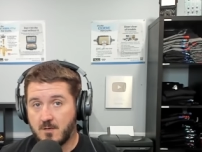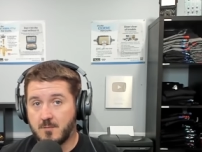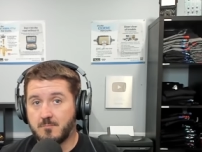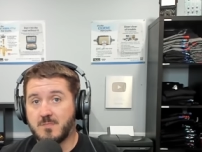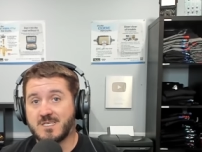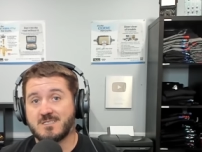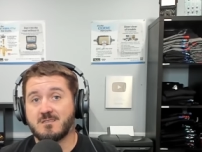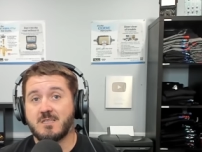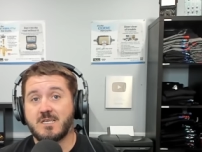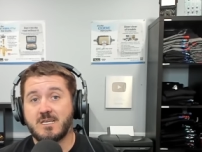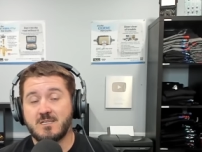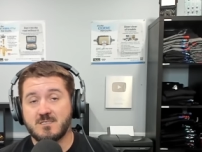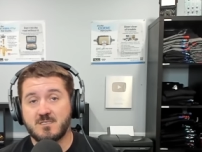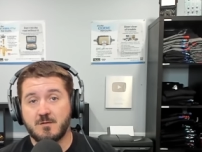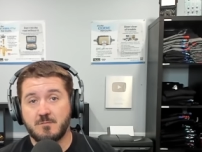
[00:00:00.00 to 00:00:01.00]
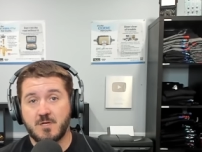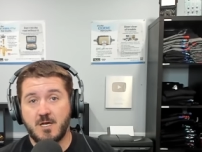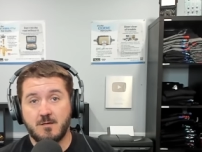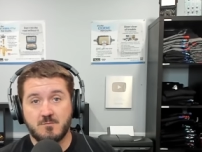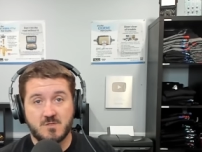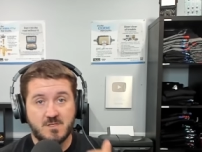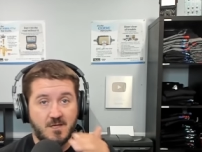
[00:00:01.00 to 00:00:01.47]
misleading
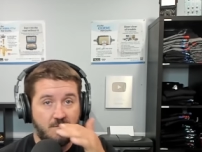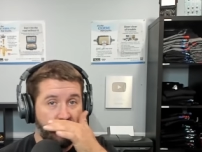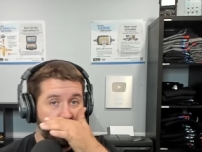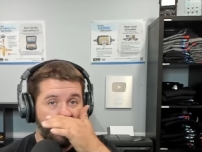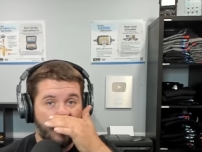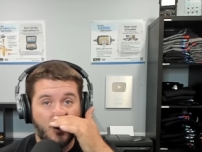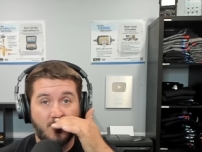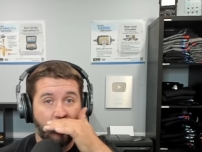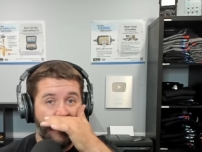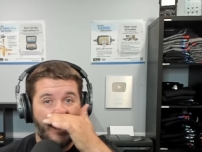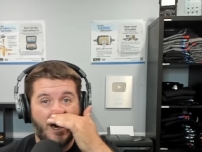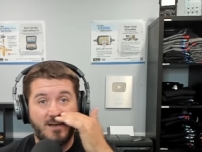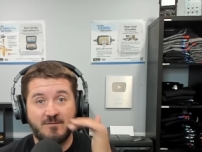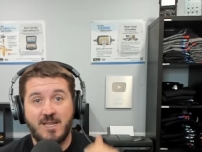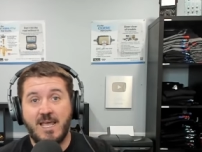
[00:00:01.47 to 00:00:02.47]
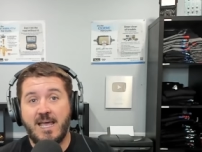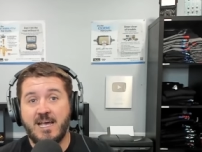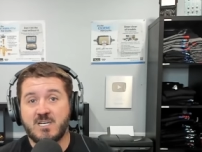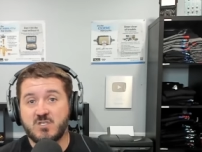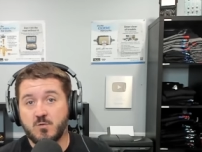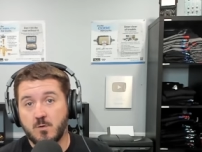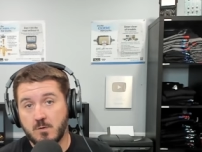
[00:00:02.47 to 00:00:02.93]
sometimes if you don't have an
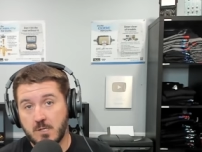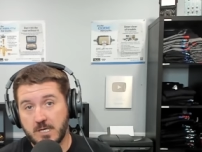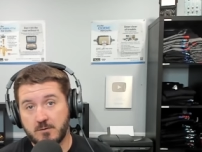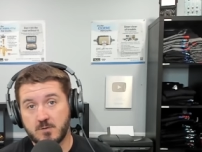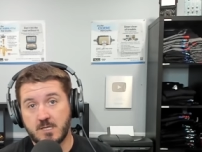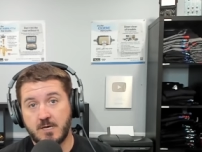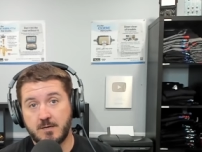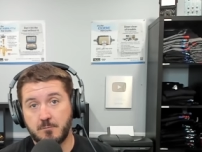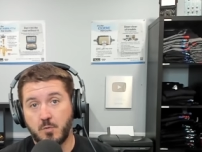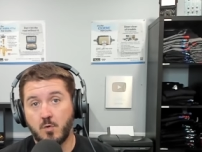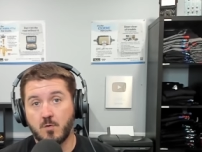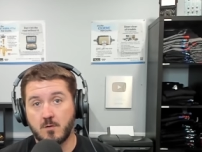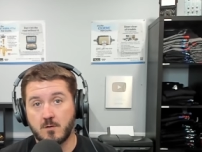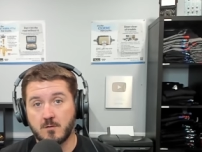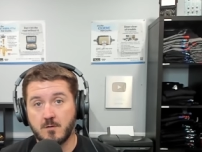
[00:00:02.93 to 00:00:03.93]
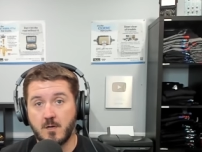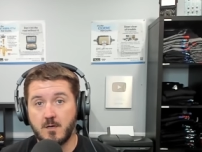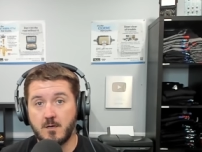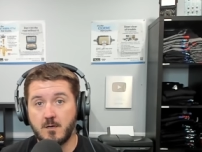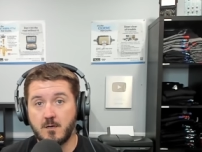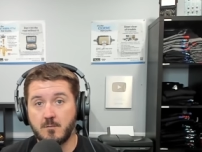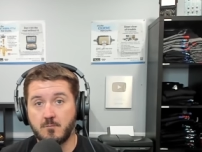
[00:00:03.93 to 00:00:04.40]
actual liquid line port
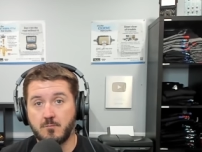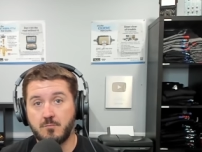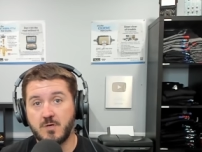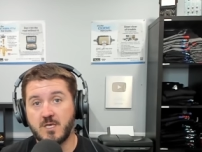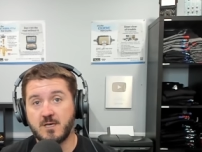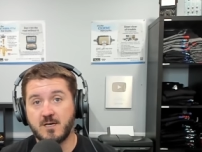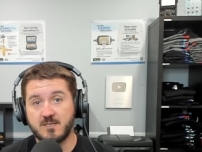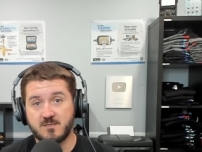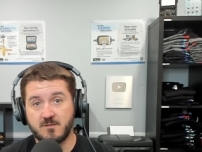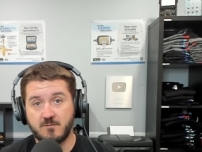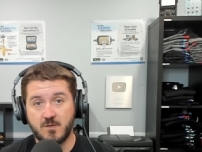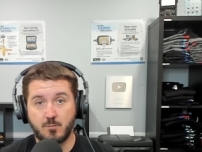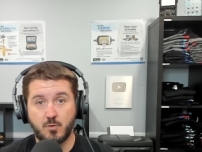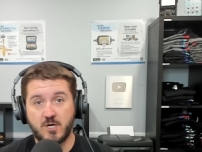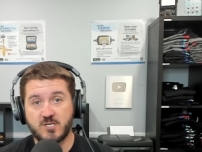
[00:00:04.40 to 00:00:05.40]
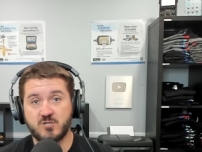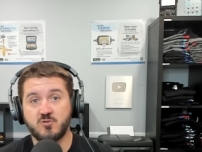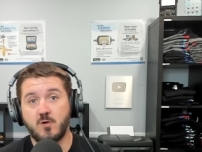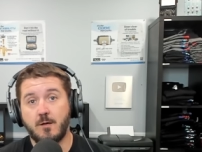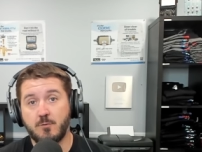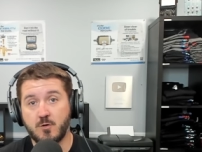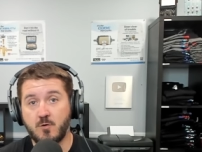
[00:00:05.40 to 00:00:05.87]
um, because of the pressure
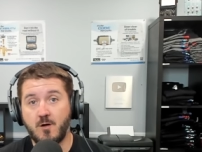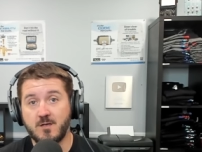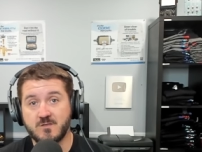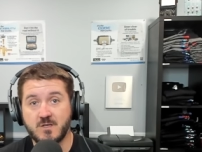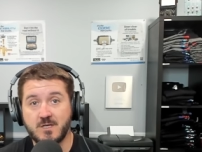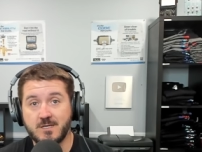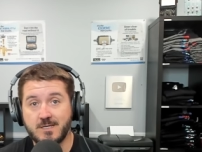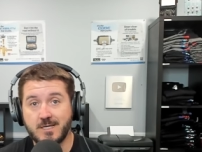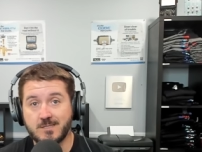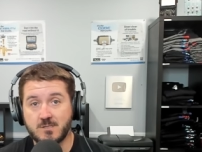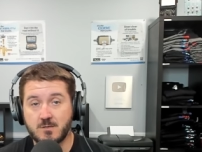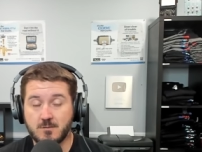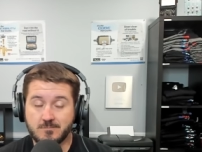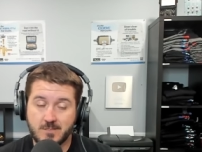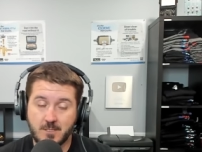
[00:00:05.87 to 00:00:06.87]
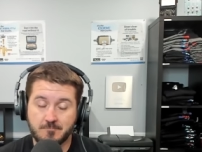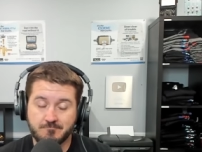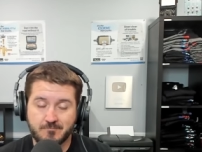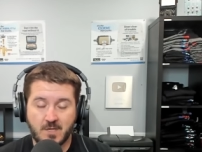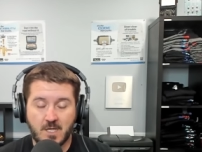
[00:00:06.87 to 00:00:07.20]
drop across the condenser. So,